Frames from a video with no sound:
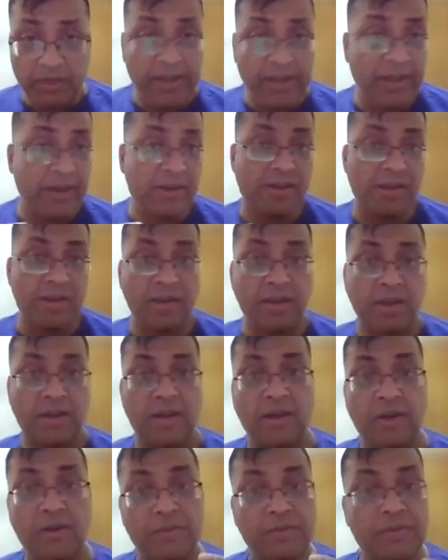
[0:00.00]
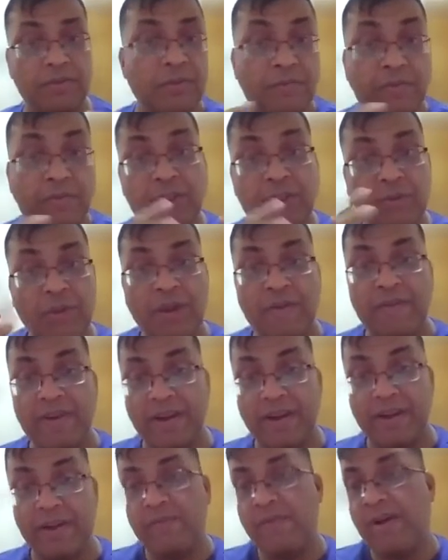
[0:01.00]
Then once you have
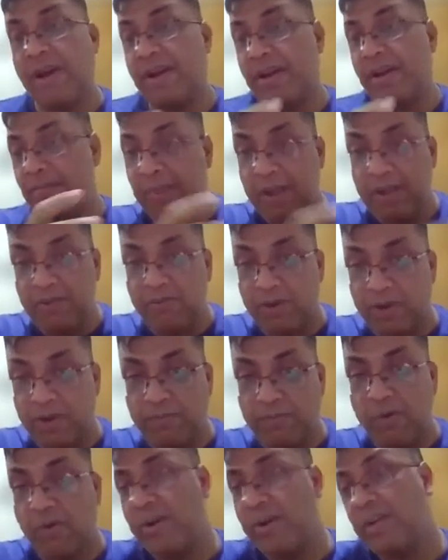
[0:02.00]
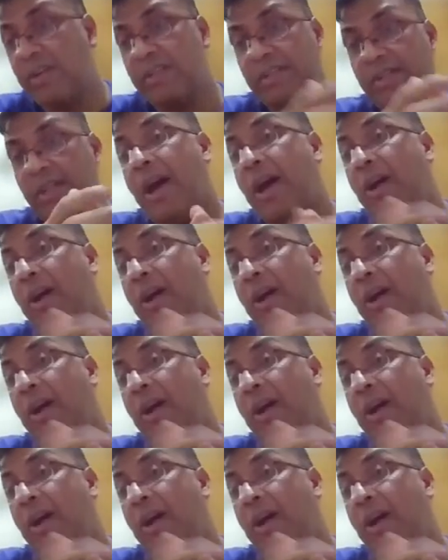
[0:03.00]
identified the pivotal points,